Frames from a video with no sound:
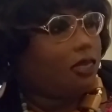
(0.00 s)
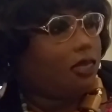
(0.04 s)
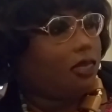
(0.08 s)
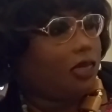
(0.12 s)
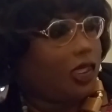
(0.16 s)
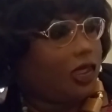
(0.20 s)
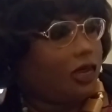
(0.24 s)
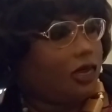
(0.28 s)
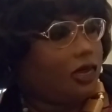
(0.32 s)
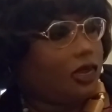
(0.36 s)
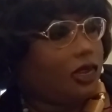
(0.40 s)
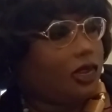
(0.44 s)

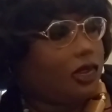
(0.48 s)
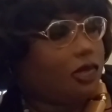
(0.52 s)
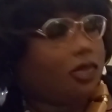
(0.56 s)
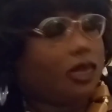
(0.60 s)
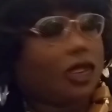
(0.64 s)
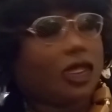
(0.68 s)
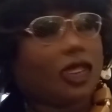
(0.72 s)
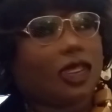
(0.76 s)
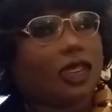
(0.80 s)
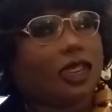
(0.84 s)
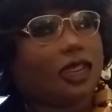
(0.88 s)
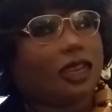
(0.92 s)

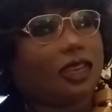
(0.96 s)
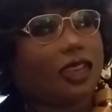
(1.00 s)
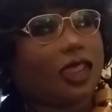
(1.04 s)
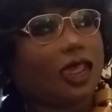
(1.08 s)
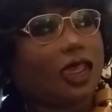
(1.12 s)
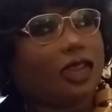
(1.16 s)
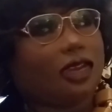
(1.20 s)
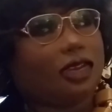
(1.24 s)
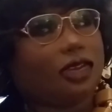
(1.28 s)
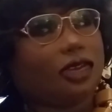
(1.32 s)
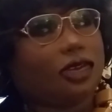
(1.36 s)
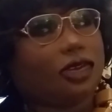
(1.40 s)
makeup
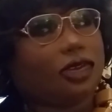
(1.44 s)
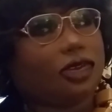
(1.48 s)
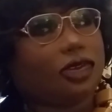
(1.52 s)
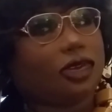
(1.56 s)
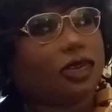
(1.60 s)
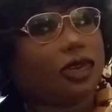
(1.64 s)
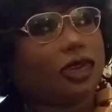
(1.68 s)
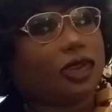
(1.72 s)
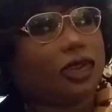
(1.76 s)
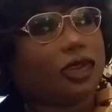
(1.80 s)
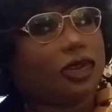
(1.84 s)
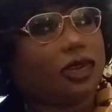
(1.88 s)
that
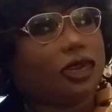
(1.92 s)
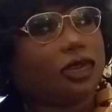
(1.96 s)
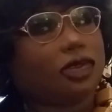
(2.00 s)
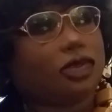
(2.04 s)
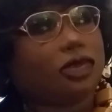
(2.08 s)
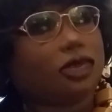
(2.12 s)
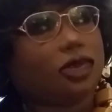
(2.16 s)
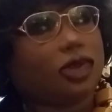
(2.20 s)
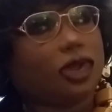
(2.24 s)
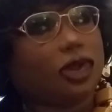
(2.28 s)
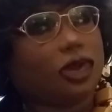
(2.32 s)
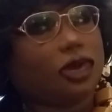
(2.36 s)
is
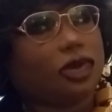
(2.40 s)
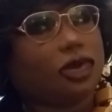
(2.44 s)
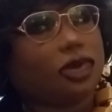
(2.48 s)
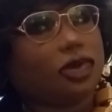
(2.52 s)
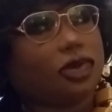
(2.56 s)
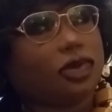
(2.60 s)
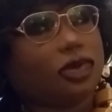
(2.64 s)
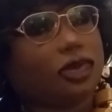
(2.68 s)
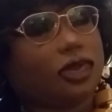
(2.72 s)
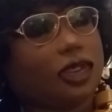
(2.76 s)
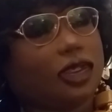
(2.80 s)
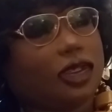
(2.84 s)
good to
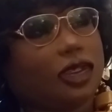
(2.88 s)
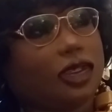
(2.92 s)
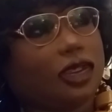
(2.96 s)
go